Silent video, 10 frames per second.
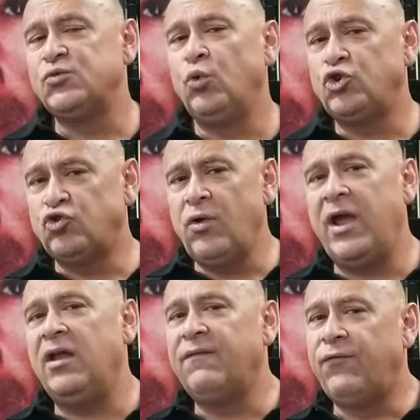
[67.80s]
were
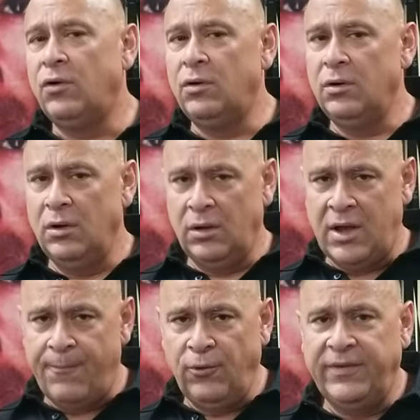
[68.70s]
trained for a
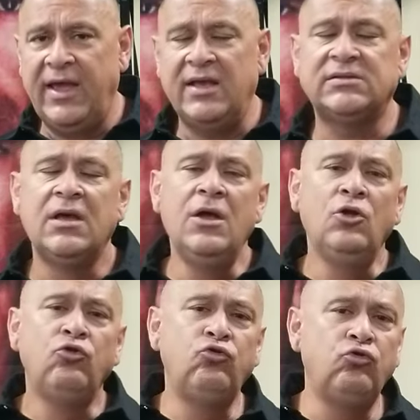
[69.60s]
couple of days
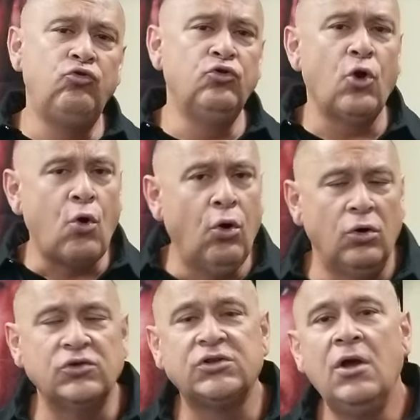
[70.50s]
to do the
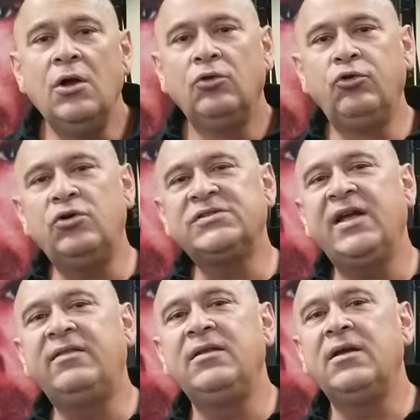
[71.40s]
course. Those
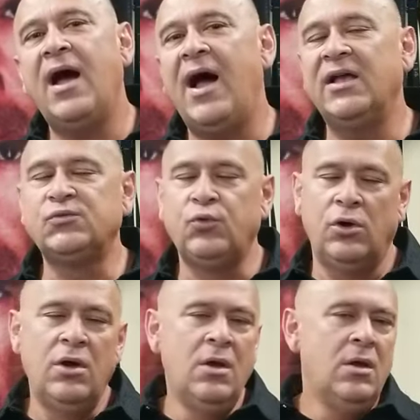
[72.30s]
18 guys
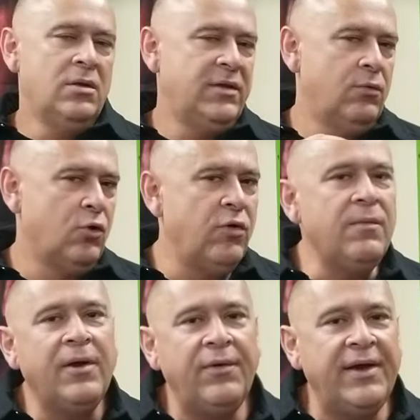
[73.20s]
there were
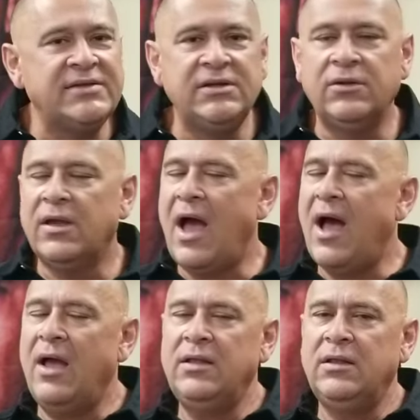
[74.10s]
Green Berets in
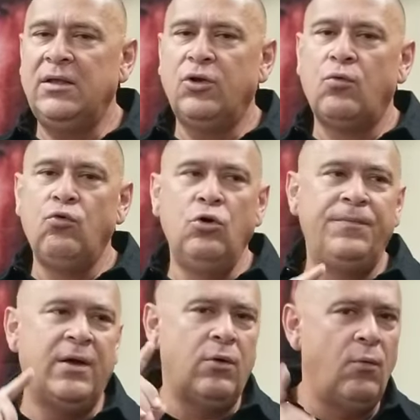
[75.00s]
the group,
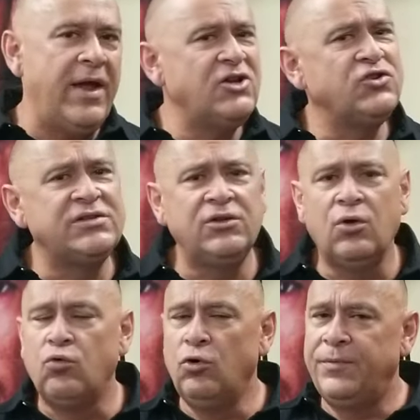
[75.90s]
there were Rangers in the
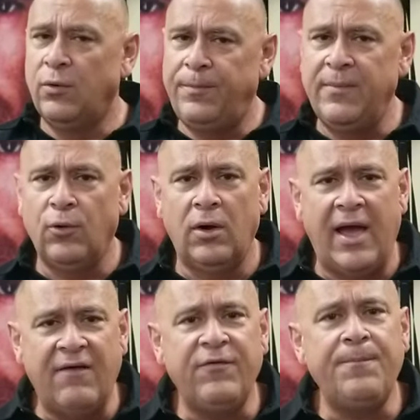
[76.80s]
group, there were people,
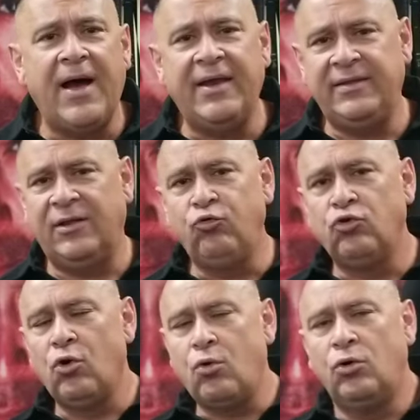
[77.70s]
everybody that took
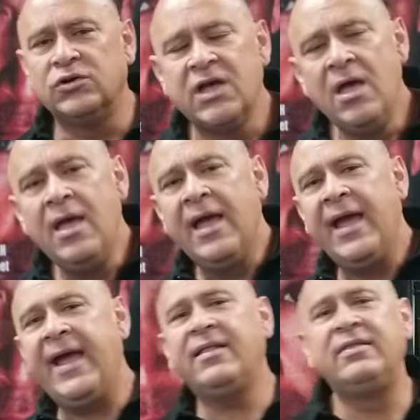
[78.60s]
the course
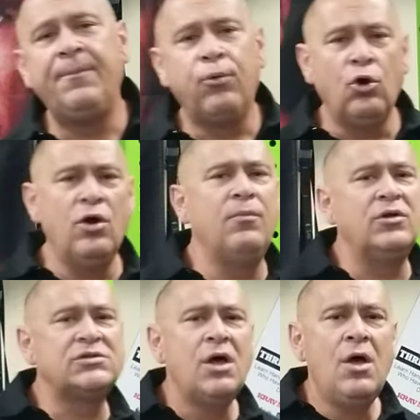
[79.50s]
had deployments